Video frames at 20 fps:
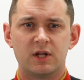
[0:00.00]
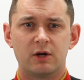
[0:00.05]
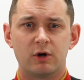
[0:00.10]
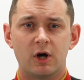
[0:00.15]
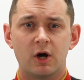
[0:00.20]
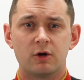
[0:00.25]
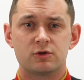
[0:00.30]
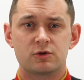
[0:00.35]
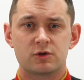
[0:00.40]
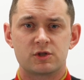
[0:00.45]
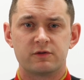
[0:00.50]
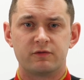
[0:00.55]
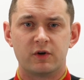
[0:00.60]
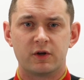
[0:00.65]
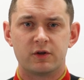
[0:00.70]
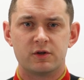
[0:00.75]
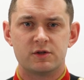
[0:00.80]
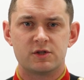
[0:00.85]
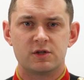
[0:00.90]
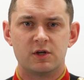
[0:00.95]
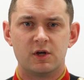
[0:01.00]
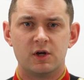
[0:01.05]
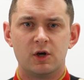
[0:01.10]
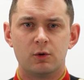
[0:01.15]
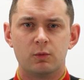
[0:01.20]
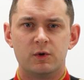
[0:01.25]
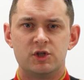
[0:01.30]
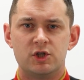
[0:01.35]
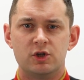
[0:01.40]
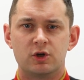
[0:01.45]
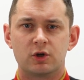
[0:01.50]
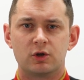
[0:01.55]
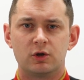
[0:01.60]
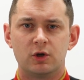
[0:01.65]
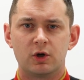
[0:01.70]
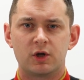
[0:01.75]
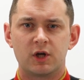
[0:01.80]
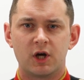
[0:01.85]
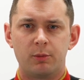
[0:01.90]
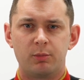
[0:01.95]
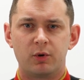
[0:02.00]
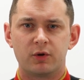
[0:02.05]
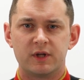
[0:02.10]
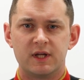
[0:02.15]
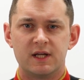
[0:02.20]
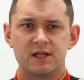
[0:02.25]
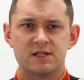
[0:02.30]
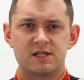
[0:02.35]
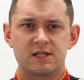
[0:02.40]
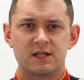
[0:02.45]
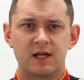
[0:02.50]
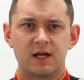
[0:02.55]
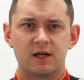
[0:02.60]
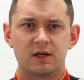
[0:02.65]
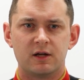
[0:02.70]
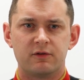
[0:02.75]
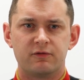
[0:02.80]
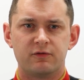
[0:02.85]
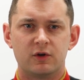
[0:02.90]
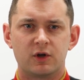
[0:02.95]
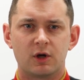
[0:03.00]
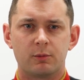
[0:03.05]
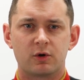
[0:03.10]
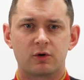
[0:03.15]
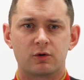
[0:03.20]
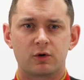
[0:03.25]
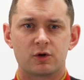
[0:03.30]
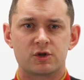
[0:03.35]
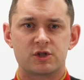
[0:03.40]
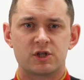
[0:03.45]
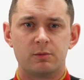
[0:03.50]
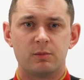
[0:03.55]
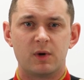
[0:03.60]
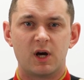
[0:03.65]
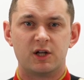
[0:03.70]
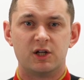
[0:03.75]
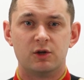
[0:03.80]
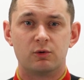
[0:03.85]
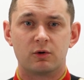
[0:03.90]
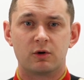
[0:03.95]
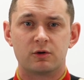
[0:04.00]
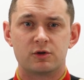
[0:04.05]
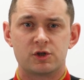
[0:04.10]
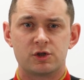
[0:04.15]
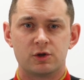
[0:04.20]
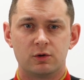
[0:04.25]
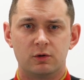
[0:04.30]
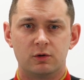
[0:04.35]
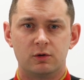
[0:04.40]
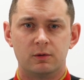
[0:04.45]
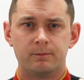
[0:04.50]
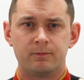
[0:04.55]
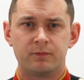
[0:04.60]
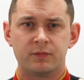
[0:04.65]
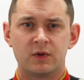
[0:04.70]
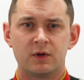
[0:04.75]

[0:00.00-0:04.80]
There are hundreds of others which you can look up on the internet if you come across them and you are unsure,